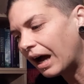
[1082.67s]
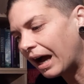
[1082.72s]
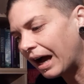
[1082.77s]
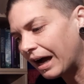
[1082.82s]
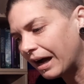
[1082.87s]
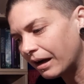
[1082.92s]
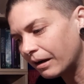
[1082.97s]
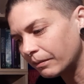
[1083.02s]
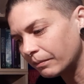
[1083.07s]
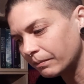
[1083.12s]

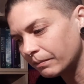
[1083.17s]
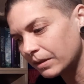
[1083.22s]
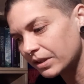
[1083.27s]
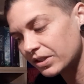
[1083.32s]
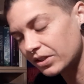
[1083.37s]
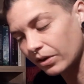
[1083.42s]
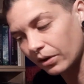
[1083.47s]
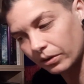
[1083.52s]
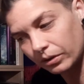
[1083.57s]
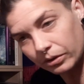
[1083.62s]
Um,
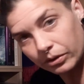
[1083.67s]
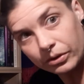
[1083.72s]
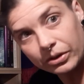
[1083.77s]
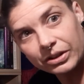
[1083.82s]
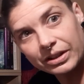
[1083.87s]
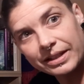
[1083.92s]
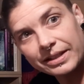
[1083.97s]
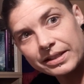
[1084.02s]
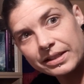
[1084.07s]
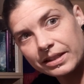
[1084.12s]
so look at
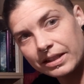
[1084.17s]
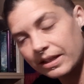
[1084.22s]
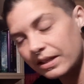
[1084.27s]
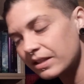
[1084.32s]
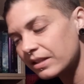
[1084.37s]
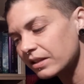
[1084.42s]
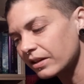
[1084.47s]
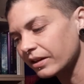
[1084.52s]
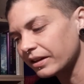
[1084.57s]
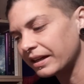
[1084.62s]
these
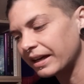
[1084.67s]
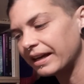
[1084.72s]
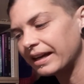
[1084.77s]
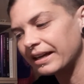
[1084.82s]
things, okay?